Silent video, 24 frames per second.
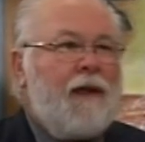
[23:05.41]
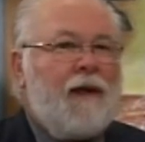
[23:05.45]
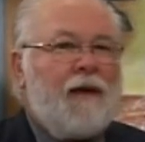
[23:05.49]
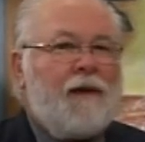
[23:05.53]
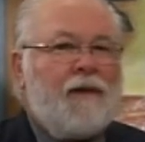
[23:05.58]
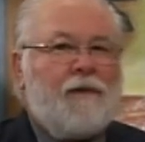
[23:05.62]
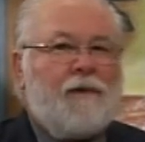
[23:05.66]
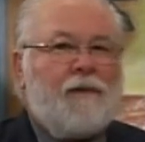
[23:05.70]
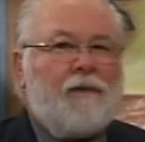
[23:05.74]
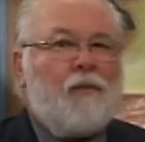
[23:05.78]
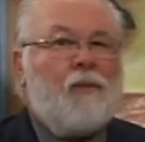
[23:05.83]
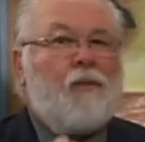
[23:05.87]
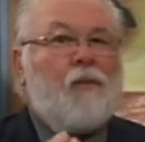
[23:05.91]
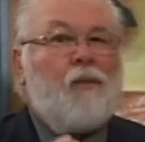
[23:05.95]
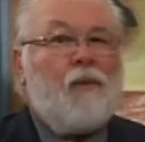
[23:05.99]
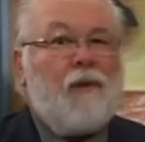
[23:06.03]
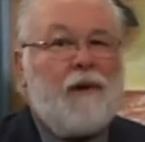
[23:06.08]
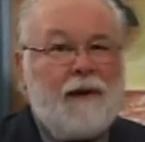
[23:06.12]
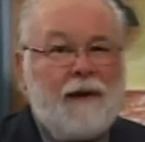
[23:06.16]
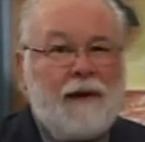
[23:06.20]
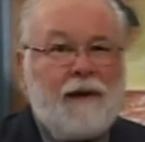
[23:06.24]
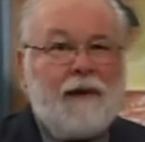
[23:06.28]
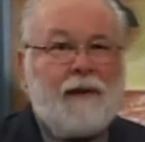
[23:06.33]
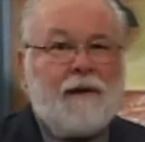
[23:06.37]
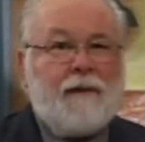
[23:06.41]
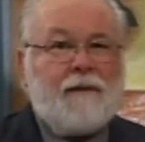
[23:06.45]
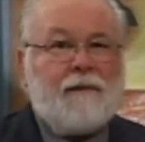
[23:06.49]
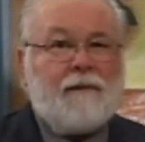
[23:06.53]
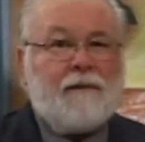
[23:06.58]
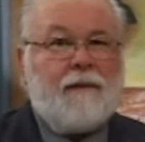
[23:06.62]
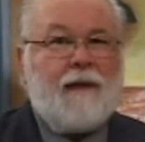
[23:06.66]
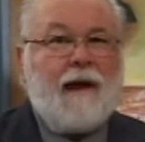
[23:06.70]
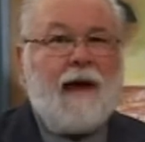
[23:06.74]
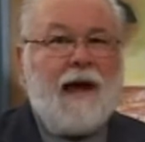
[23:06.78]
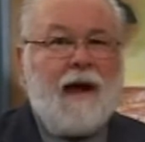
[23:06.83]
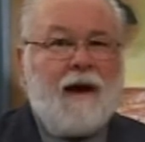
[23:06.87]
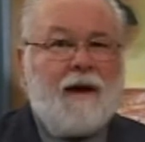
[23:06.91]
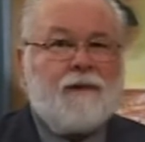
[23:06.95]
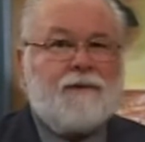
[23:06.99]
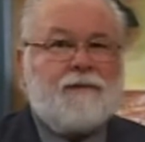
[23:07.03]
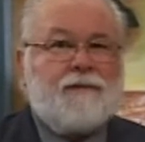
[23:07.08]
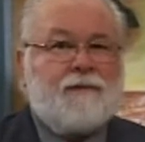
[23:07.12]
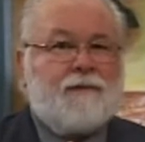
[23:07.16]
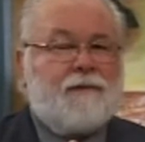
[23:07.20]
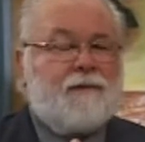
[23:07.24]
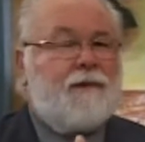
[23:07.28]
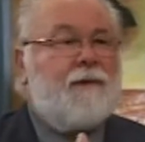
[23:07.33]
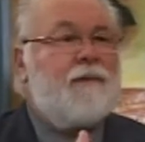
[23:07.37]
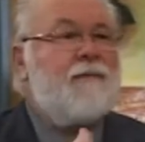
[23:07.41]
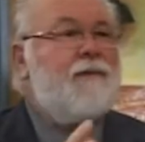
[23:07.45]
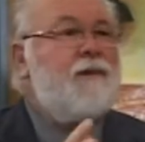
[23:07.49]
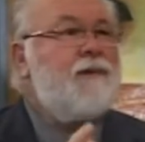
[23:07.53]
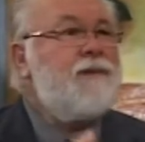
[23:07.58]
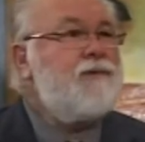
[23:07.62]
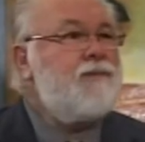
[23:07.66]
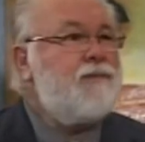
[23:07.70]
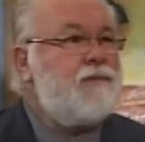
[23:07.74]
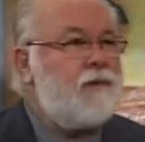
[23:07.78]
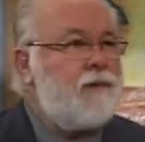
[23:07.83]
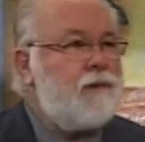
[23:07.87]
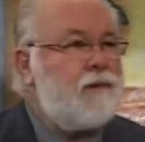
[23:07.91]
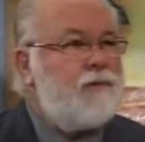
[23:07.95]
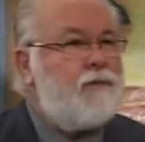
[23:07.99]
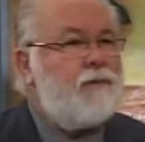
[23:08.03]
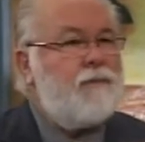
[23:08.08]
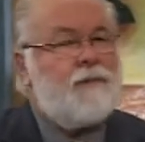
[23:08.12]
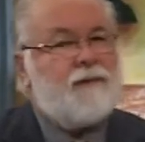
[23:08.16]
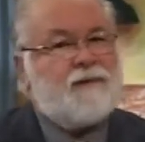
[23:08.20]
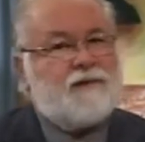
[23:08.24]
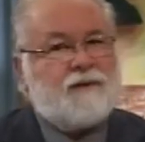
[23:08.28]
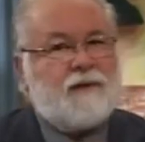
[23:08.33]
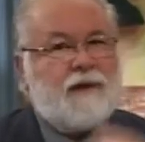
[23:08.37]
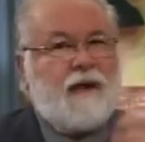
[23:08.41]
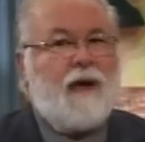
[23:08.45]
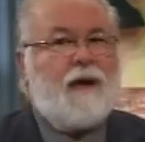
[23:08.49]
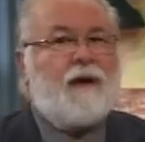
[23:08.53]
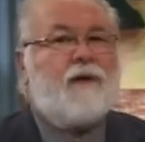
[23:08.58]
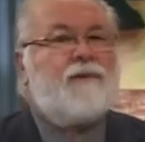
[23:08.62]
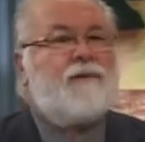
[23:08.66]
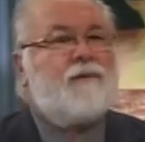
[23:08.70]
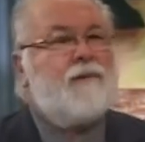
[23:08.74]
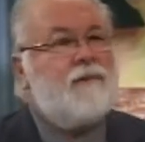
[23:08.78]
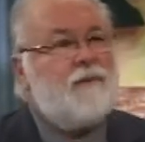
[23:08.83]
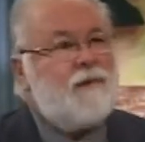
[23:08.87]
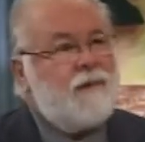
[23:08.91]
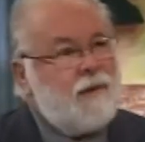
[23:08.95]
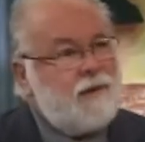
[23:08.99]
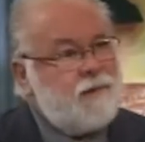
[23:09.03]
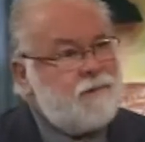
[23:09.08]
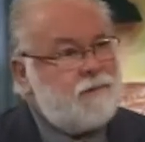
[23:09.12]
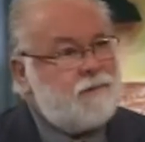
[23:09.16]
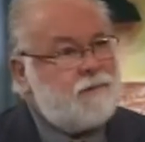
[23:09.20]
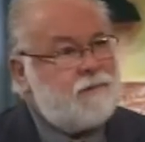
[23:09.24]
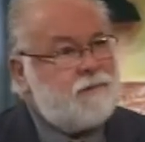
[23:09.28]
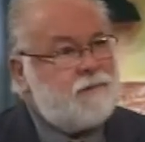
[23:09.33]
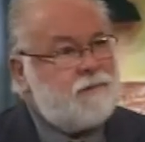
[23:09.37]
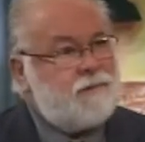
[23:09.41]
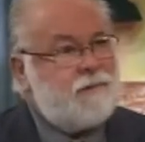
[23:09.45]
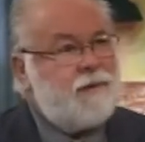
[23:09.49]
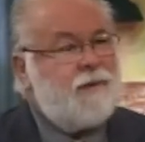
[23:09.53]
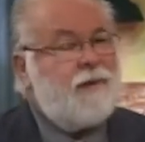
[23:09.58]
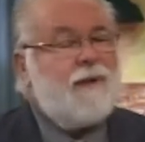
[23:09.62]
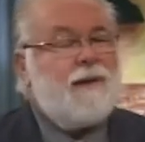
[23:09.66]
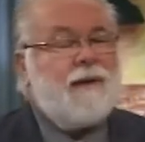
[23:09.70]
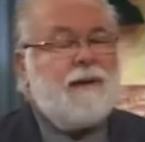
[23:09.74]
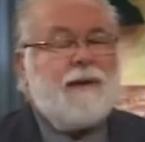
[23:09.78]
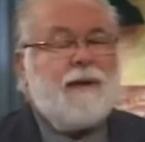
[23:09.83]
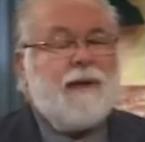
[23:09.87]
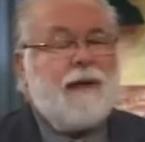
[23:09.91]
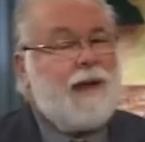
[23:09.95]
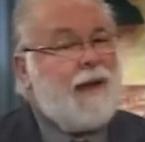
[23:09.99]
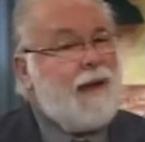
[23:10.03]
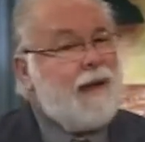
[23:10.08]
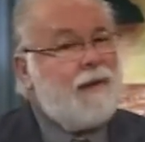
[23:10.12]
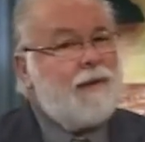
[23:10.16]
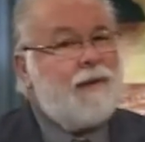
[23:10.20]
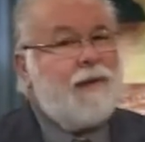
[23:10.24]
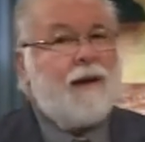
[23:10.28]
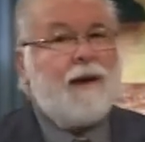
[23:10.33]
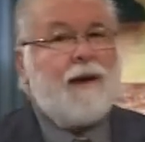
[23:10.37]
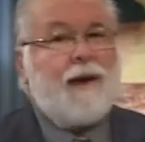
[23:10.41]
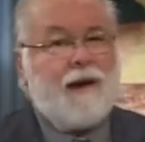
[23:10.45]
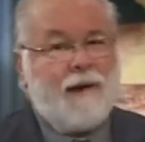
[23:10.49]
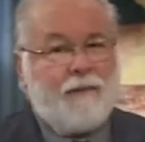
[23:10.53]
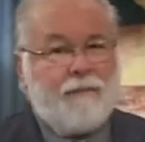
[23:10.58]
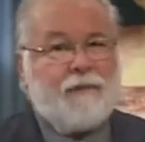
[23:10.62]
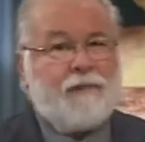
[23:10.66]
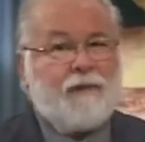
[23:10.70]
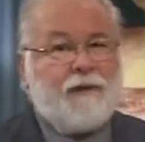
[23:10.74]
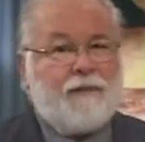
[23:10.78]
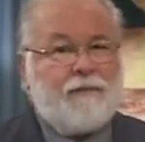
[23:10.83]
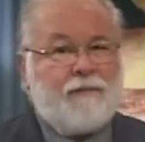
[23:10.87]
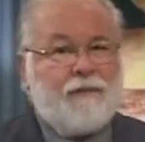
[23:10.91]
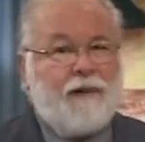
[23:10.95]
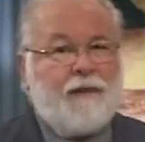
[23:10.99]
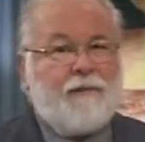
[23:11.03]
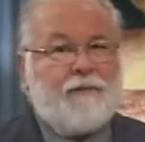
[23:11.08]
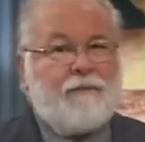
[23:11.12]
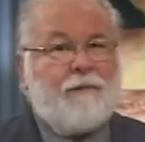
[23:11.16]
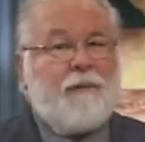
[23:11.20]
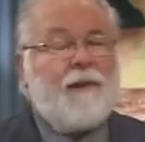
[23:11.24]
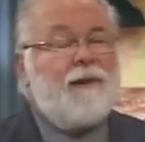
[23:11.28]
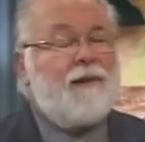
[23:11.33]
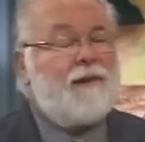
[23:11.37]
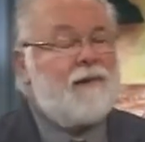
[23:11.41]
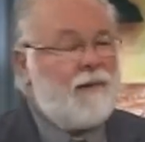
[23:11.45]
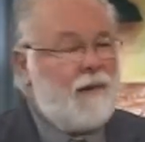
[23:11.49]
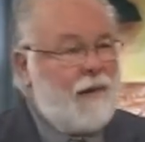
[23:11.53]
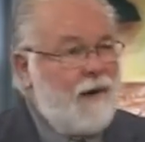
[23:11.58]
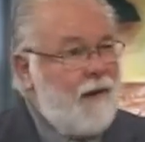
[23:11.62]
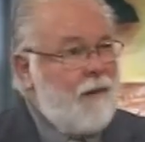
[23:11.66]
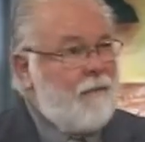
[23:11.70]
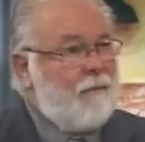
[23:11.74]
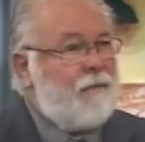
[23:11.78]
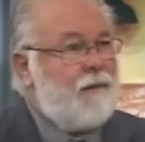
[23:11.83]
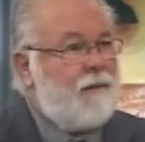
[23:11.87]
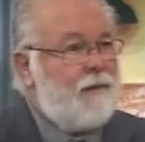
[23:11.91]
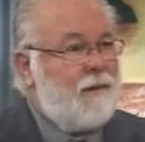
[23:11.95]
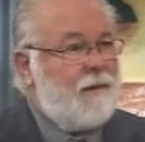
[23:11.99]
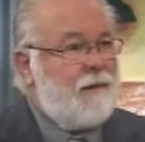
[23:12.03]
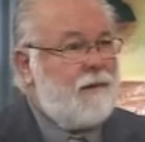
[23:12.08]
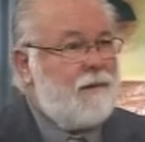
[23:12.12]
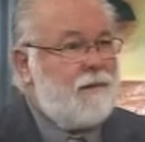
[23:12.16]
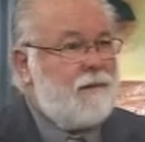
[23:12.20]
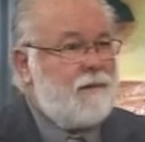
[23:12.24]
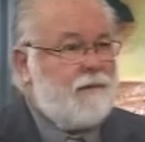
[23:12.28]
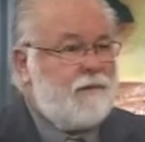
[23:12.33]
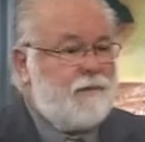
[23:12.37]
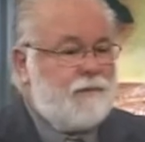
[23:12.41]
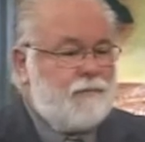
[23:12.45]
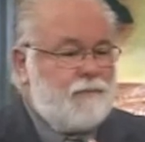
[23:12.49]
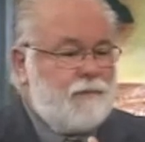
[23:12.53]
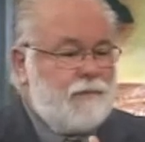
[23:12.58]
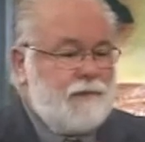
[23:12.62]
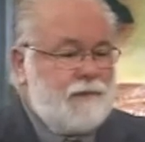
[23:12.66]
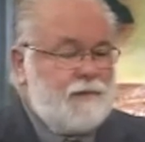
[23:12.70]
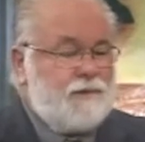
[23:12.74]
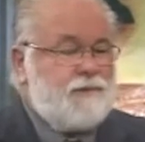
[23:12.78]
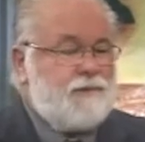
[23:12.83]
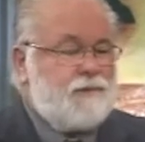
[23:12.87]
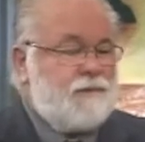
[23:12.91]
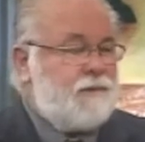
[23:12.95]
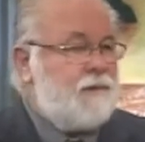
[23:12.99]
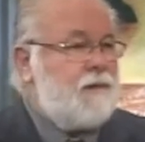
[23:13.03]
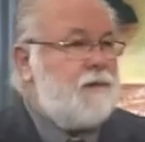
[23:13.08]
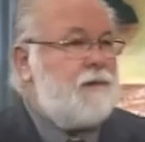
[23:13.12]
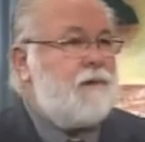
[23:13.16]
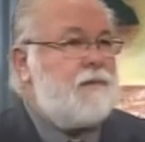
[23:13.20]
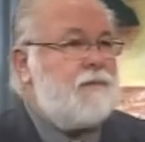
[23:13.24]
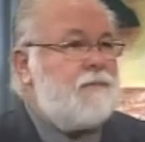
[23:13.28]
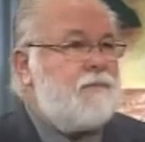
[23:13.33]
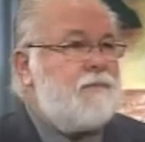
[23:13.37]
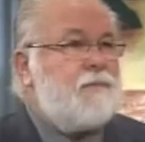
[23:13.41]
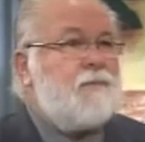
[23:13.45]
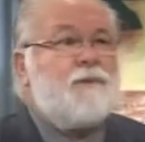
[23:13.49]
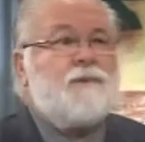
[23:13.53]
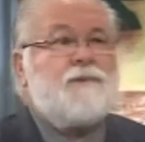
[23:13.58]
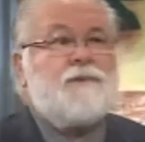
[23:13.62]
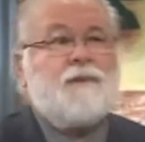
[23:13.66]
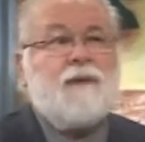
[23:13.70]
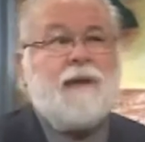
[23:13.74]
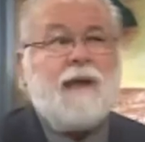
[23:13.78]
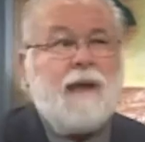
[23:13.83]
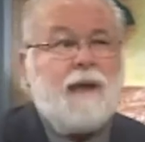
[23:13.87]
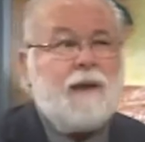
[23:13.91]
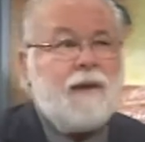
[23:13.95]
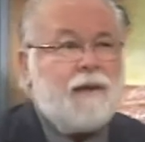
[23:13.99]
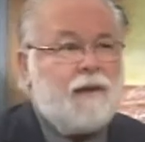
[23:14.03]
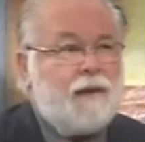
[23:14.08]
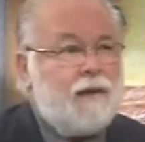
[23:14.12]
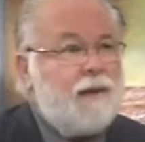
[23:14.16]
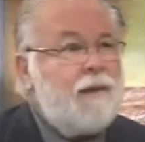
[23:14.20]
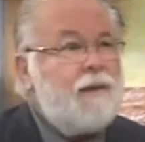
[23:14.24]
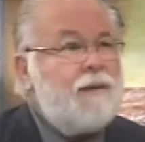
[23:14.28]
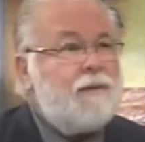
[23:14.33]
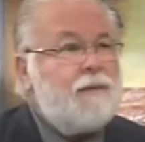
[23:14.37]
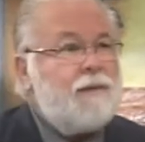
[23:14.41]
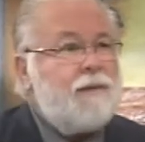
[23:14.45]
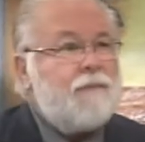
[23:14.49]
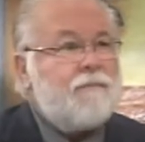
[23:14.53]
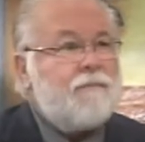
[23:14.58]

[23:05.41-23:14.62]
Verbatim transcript: And we, the house of Israel, who have been scattered to the nations, and I believe have picked up the religion of Christianity. Right.